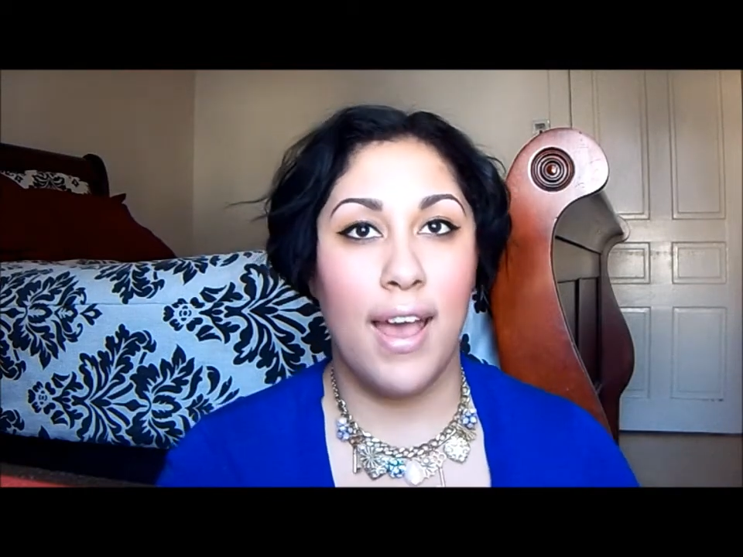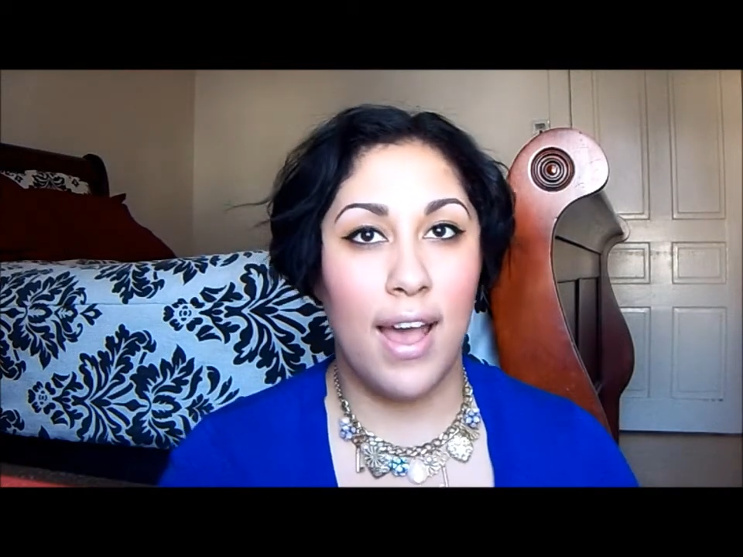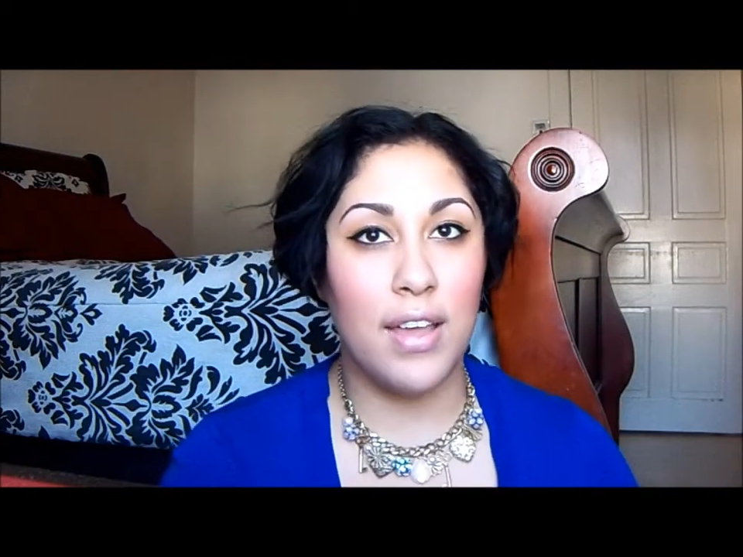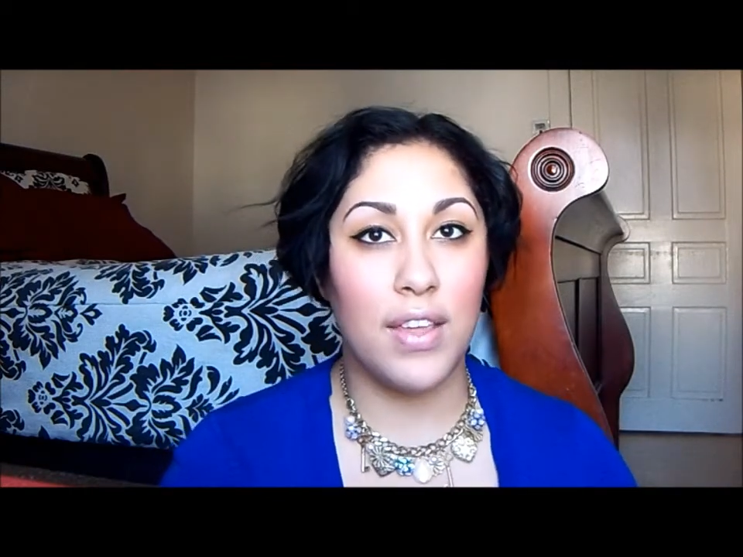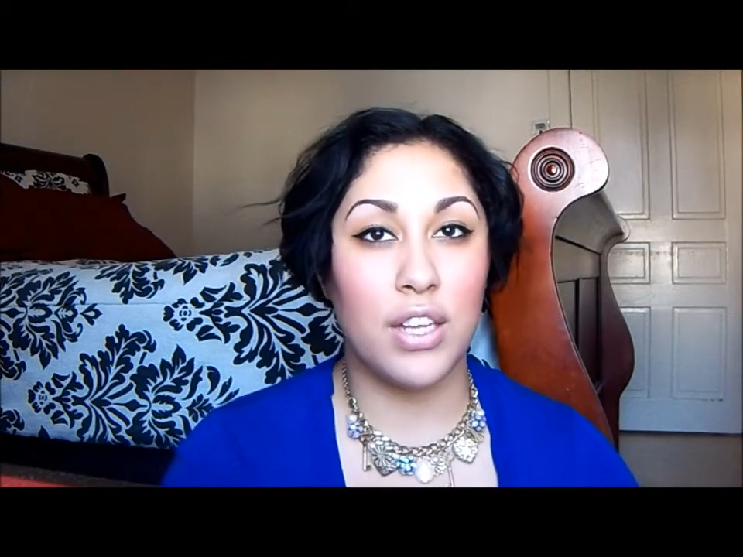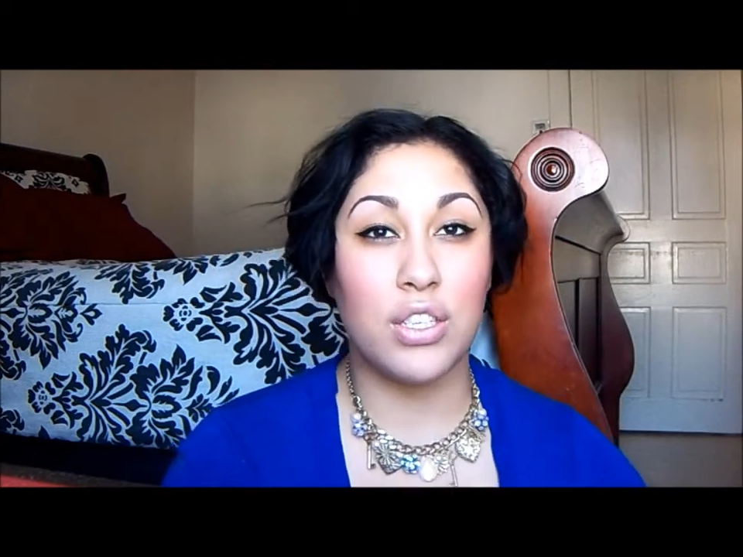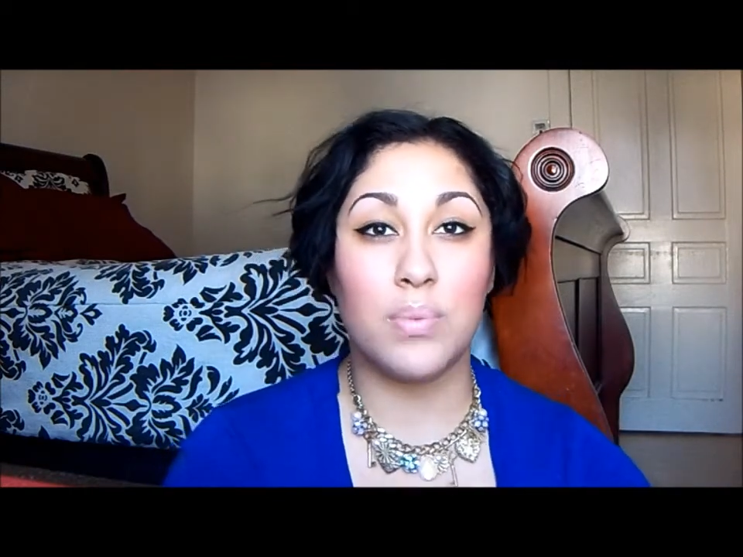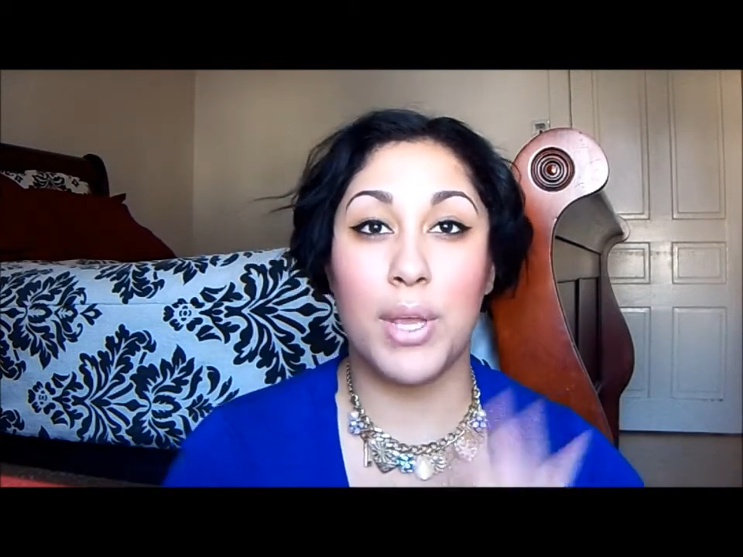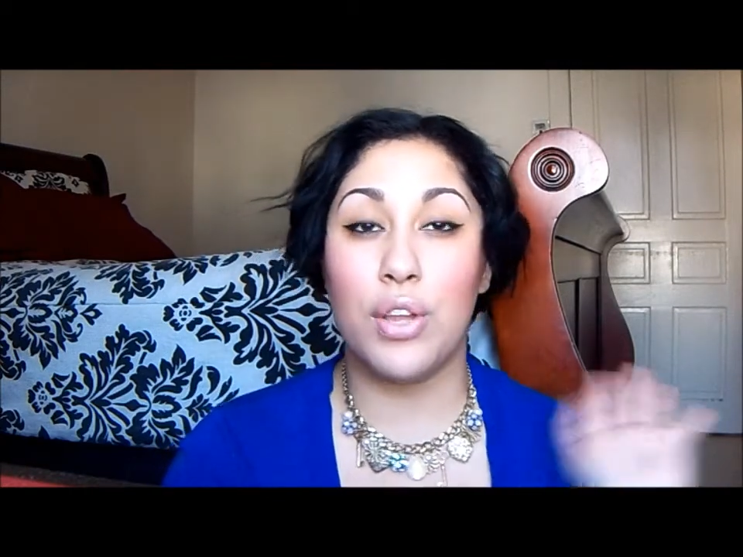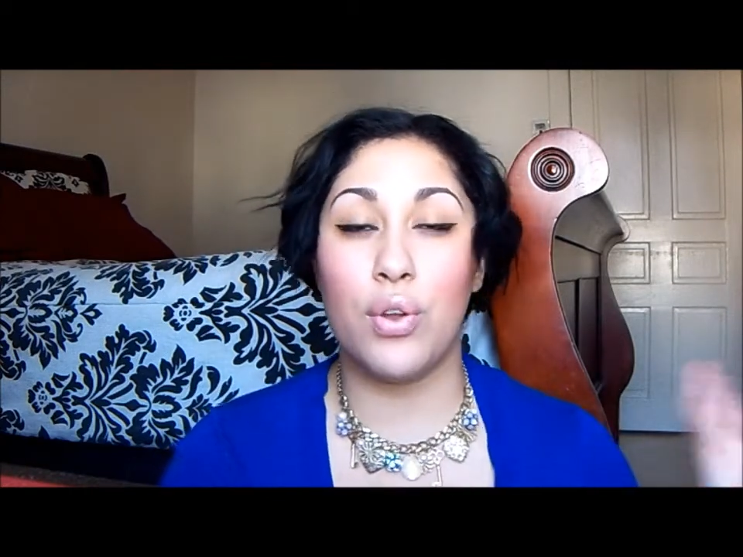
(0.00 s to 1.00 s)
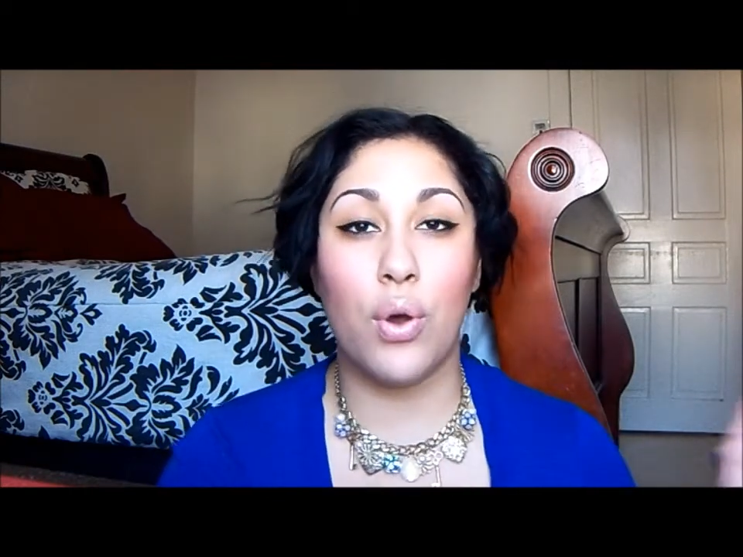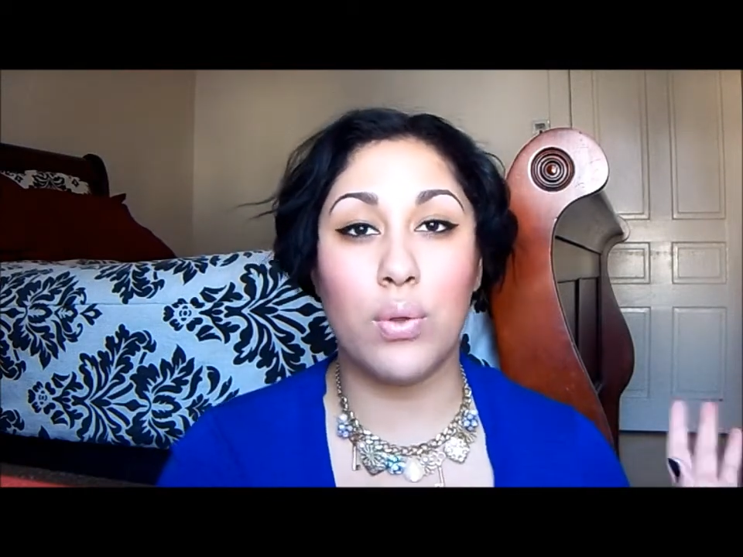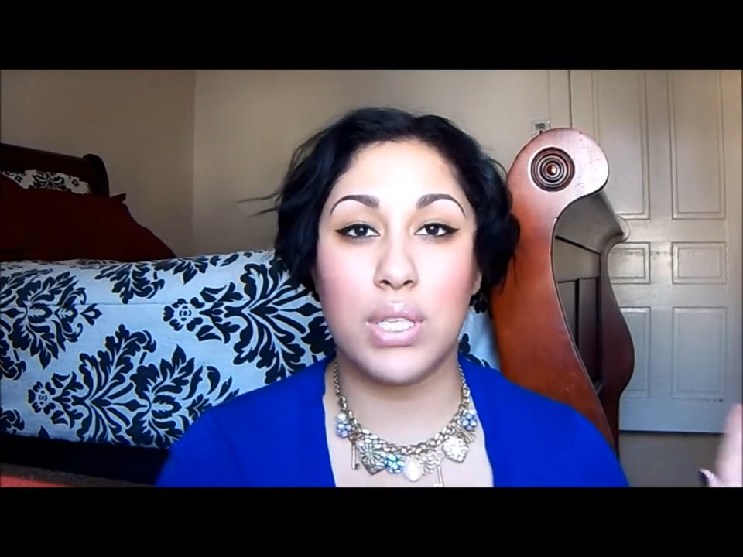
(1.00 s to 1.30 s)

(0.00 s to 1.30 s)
and then just making your own